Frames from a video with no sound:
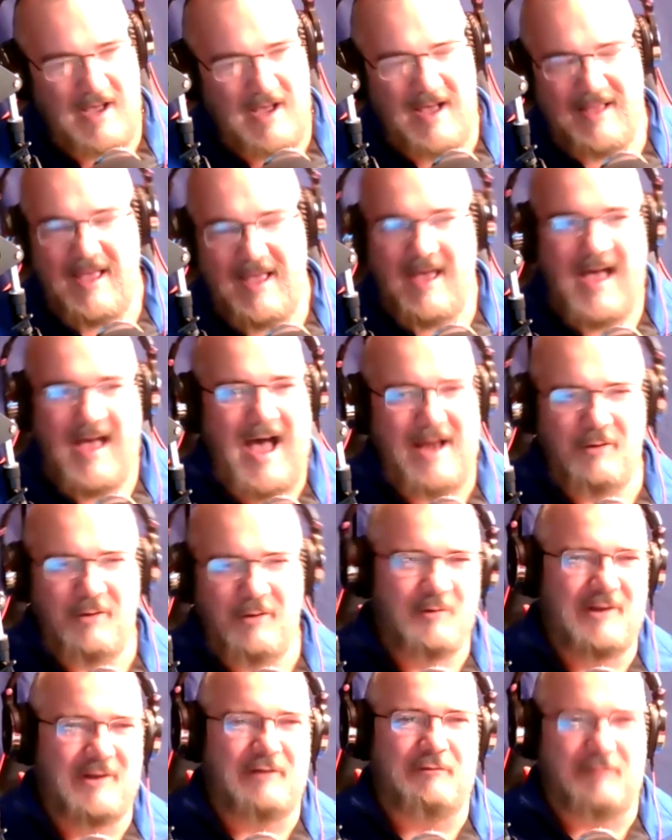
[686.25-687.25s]
I, I don't
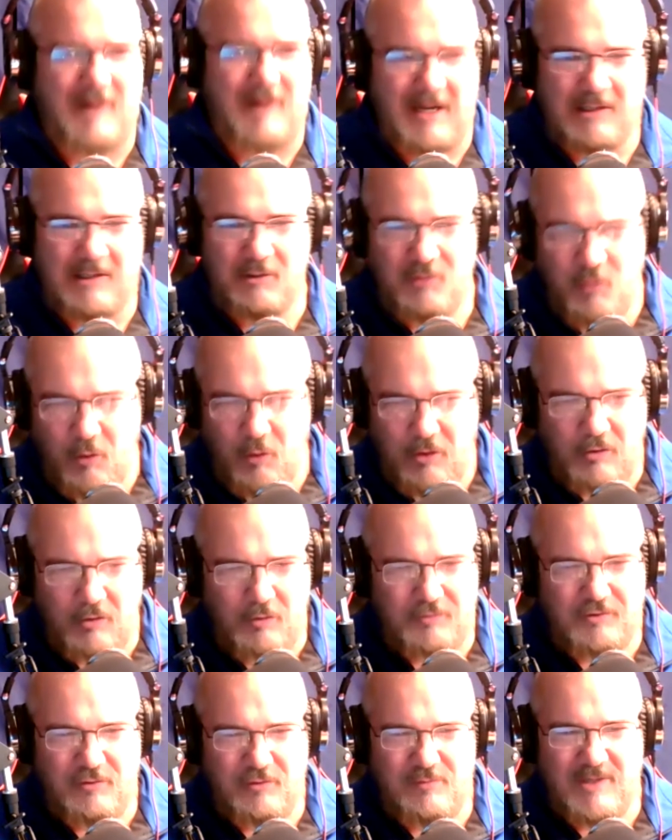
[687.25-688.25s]
really follow
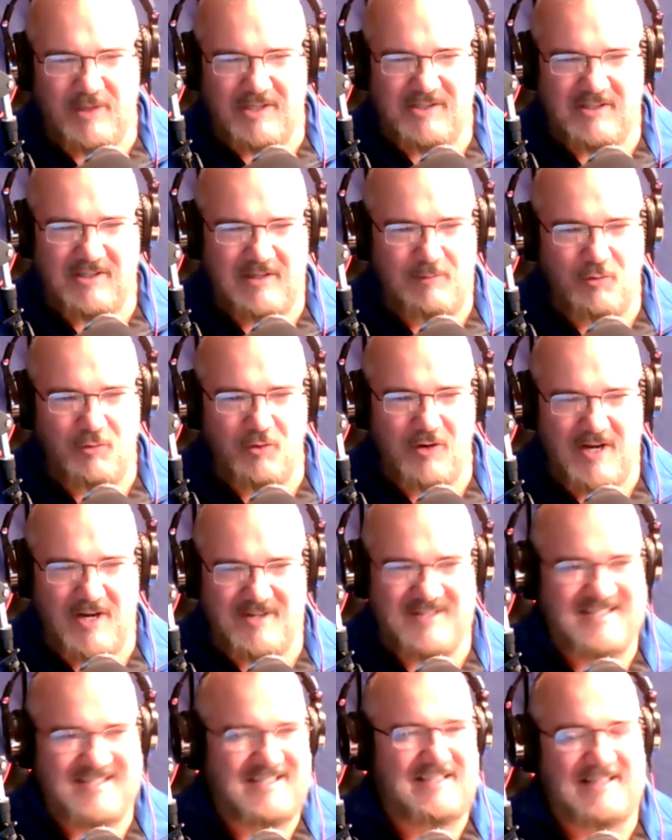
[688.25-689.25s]
cornhole too much anymore. I
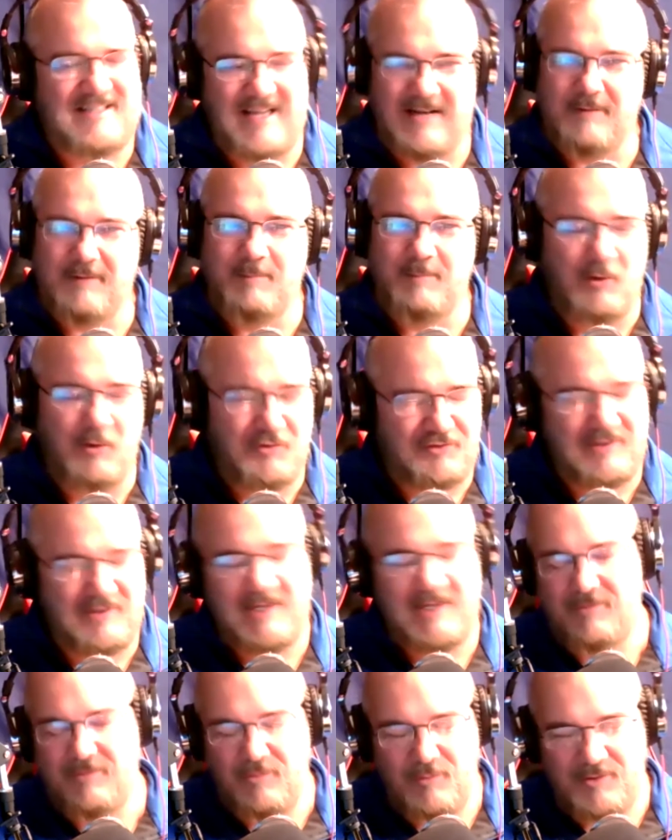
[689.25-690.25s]
just see like posts
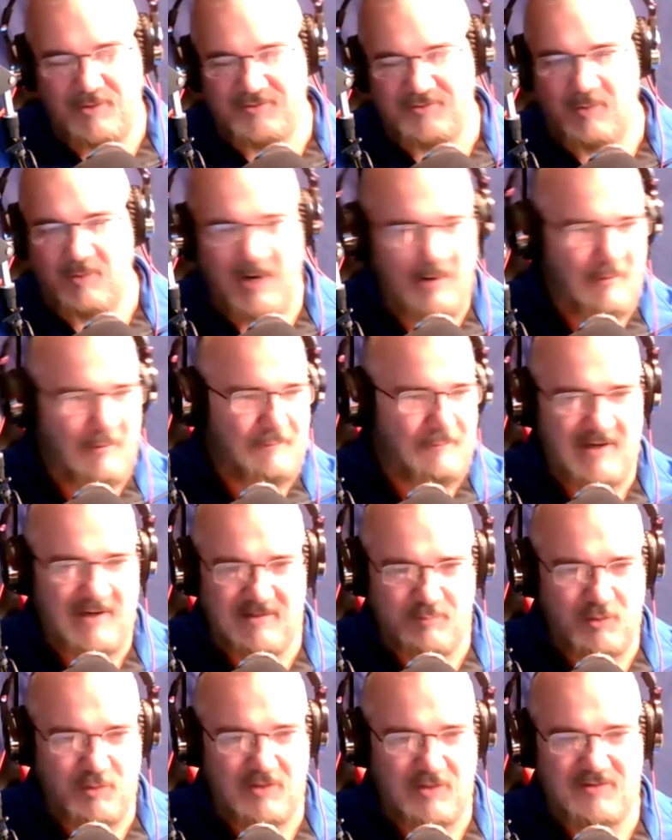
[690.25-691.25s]
every once in a while on
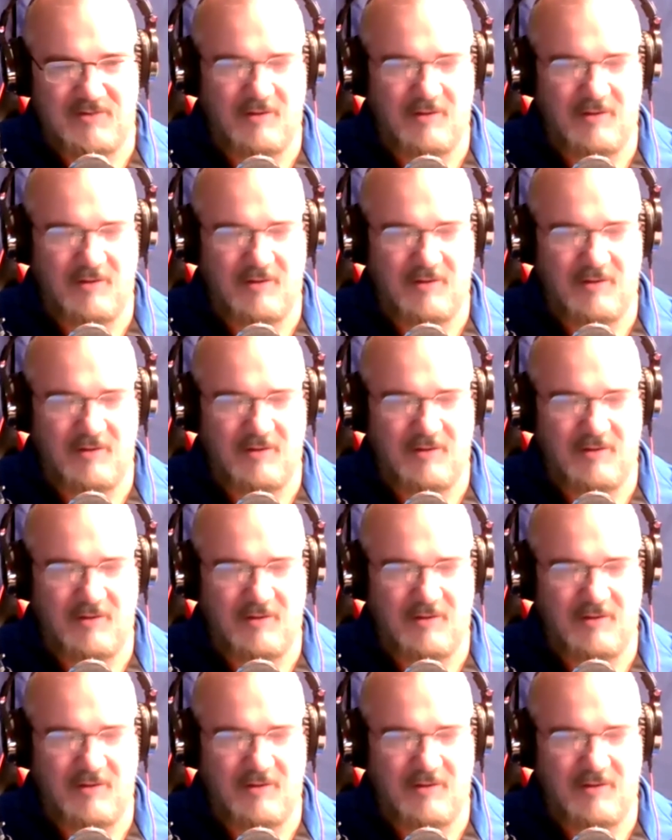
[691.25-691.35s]
Facebook.